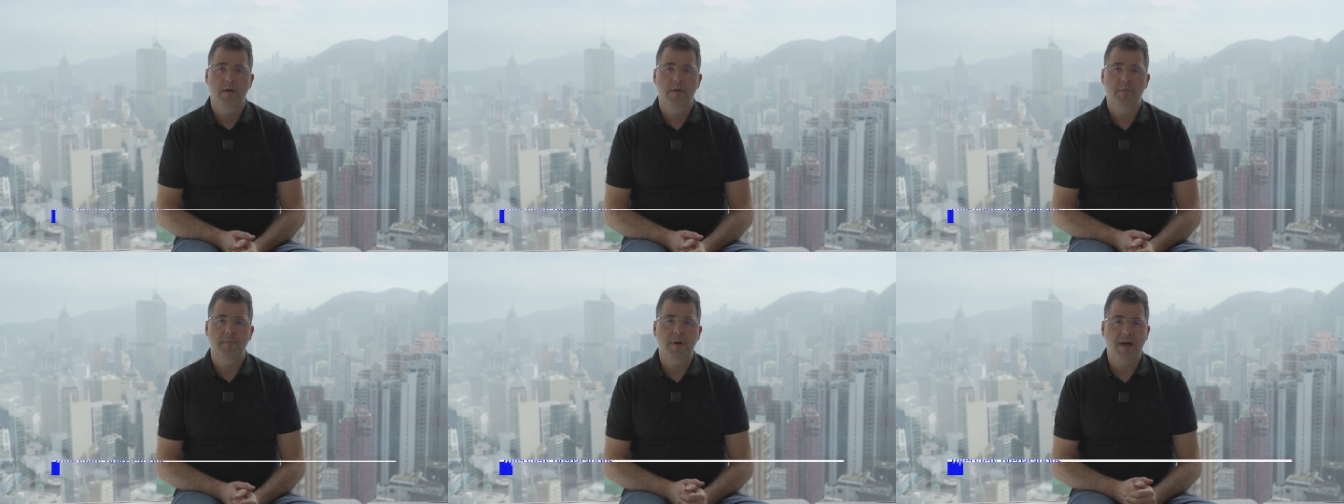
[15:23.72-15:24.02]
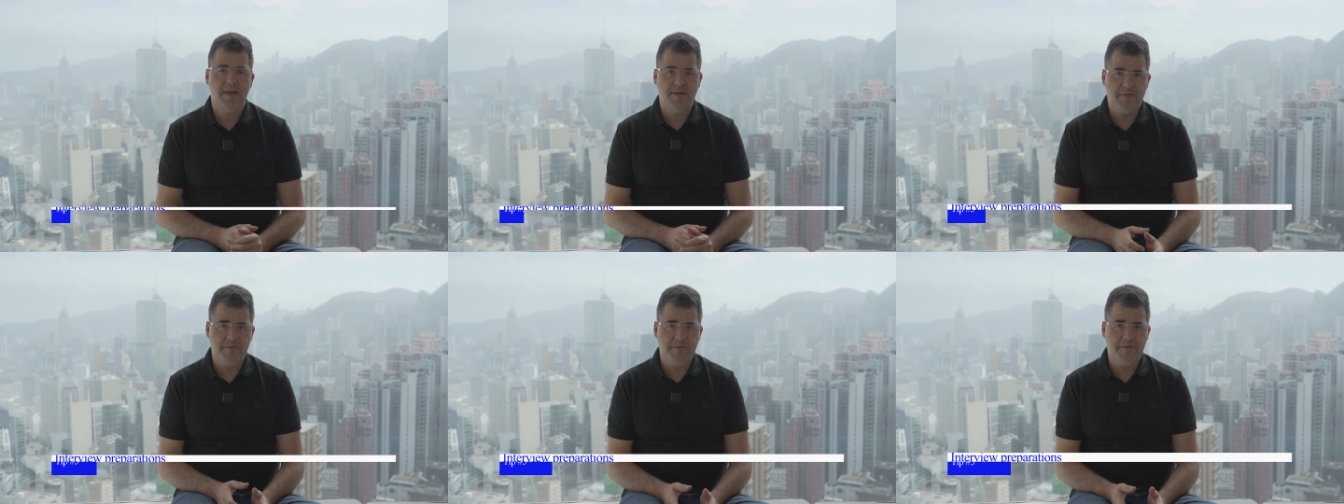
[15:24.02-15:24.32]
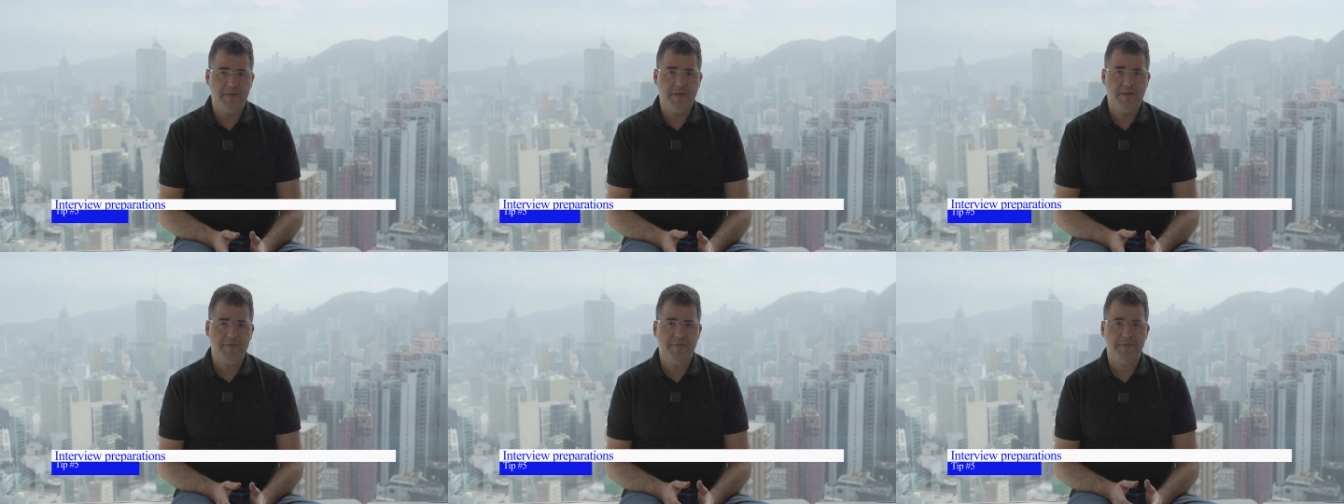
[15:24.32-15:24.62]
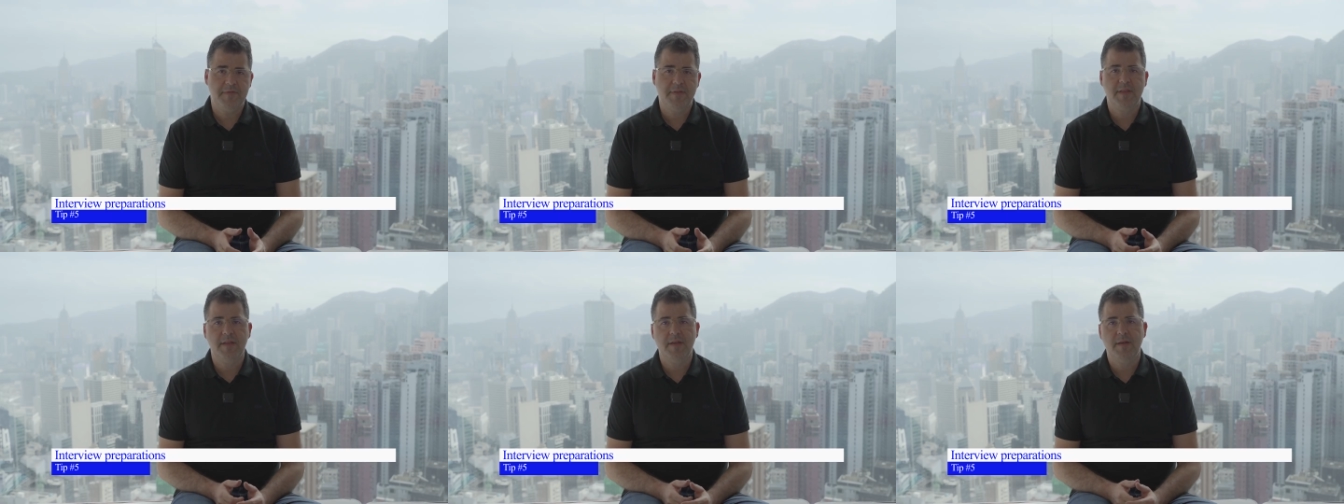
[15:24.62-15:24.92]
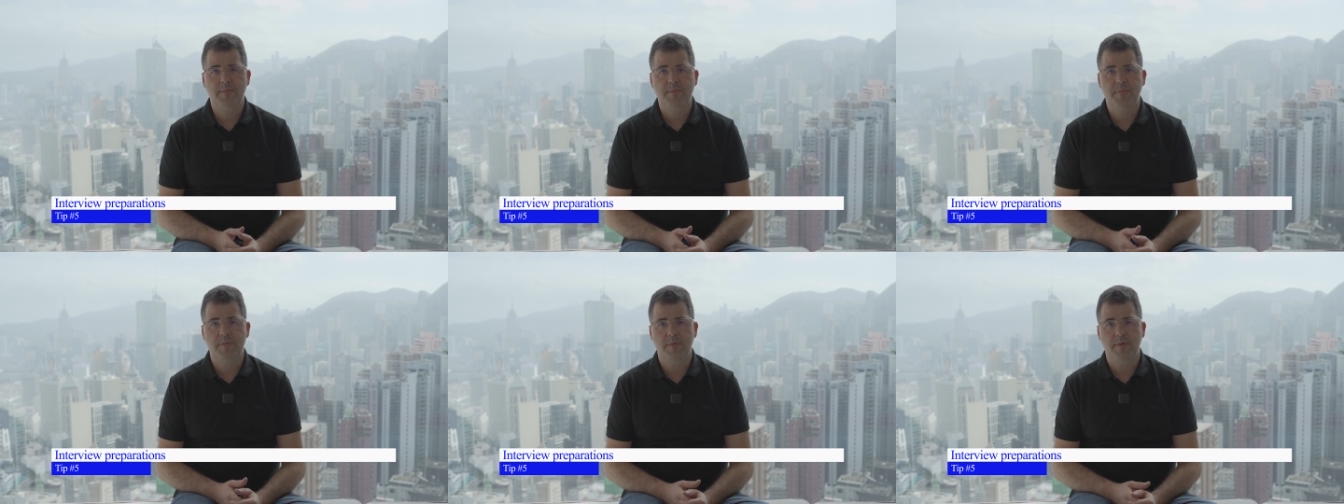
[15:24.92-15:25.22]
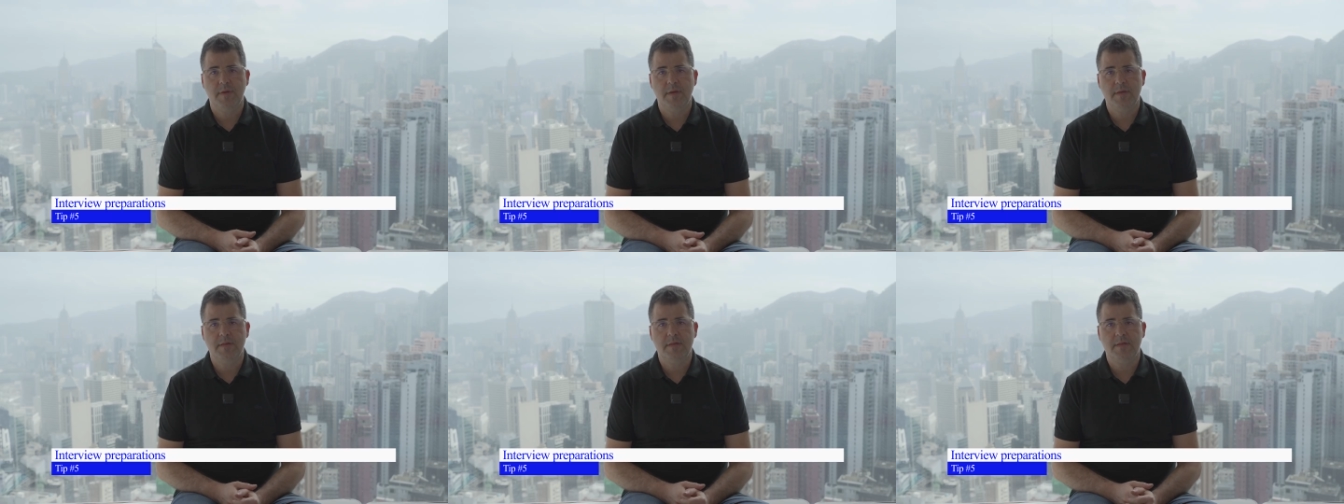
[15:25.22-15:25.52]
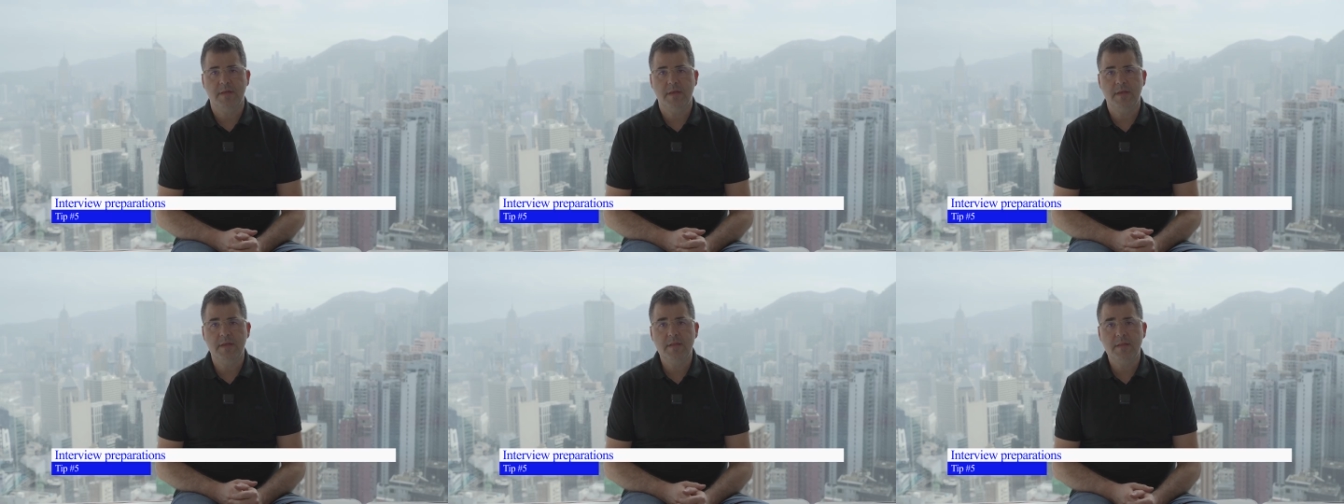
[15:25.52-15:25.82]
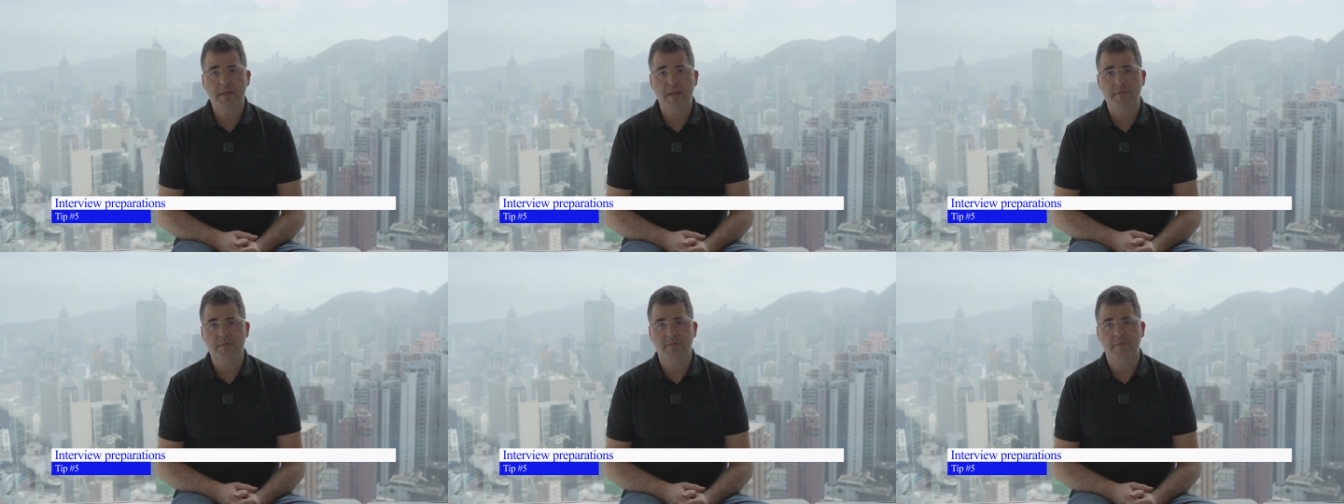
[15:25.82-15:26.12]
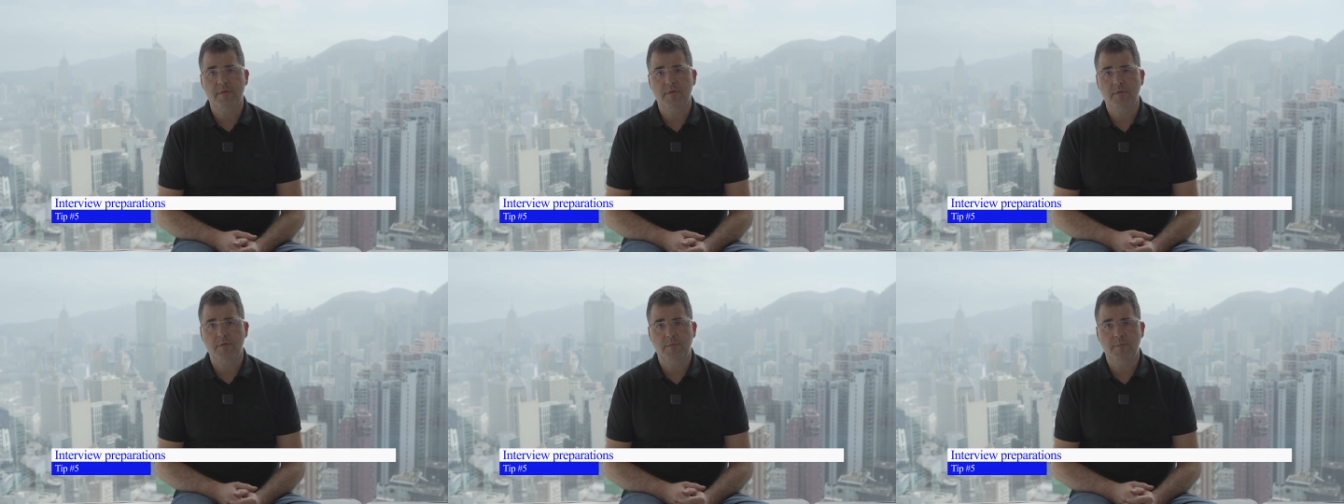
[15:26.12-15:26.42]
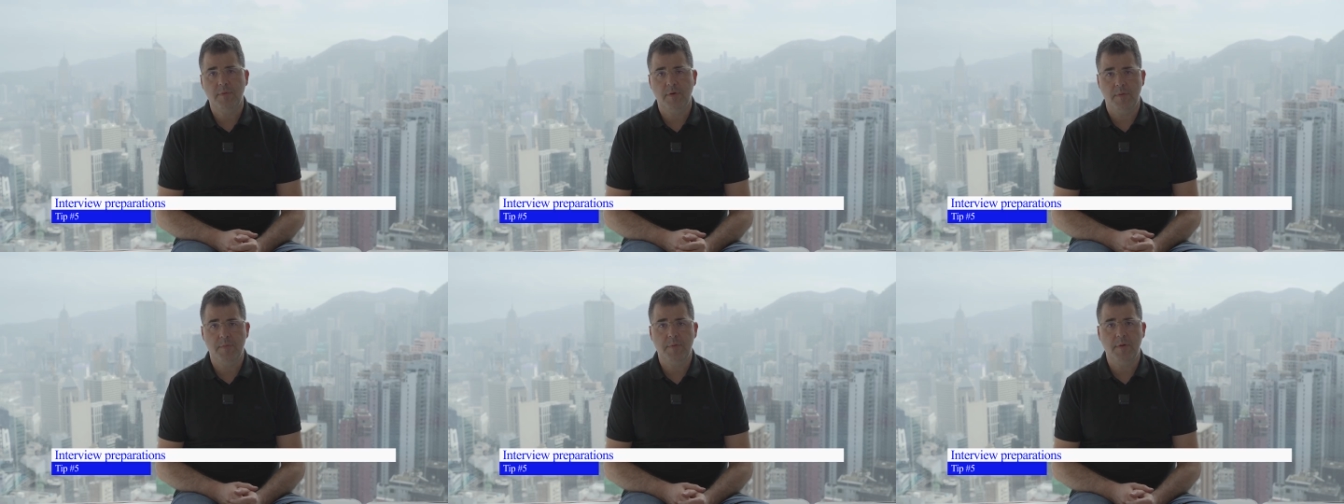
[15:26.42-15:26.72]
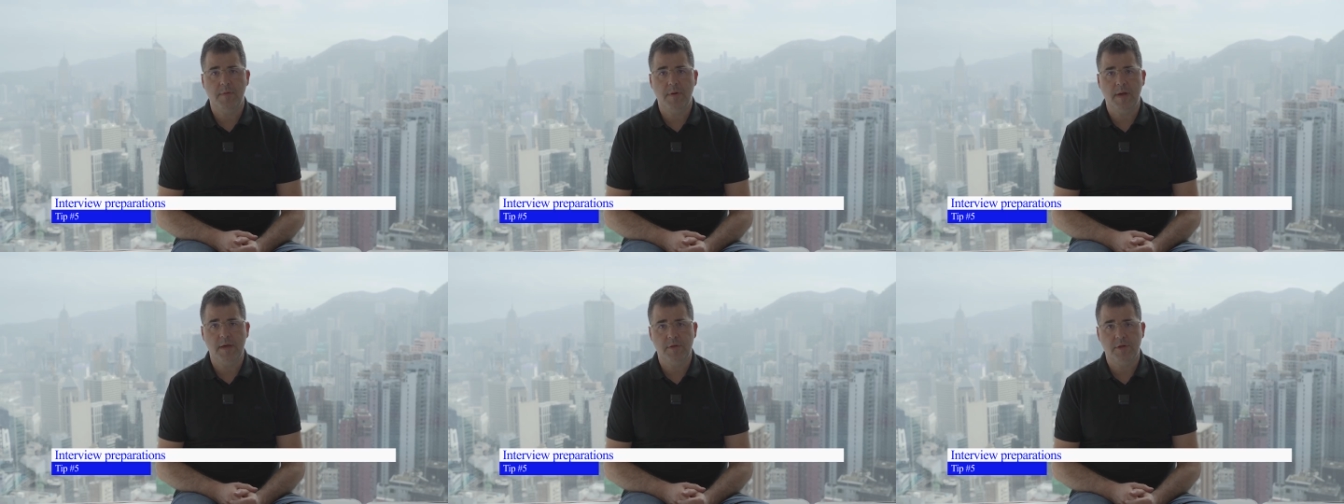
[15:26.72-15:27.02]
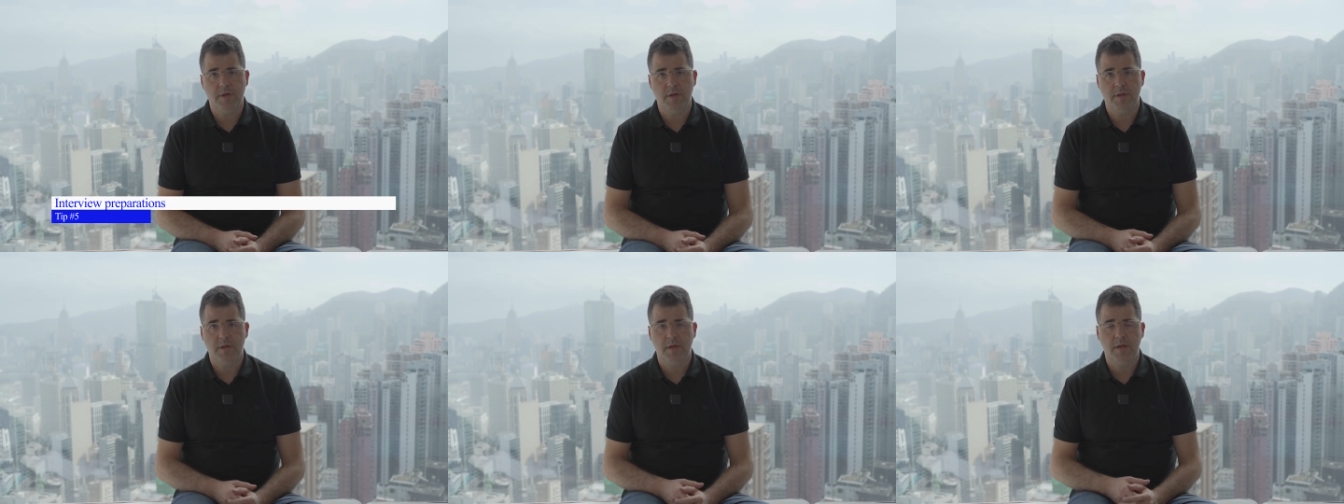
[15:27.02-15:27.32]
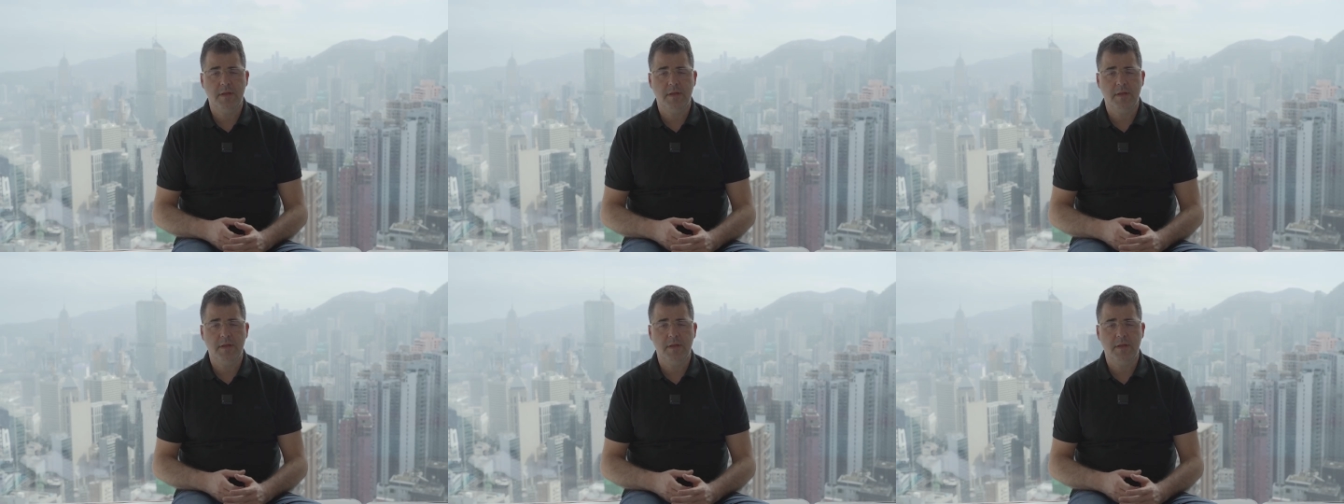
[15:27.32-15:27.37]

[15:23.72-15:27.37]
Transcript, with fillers: My fifth tip is interview preparation,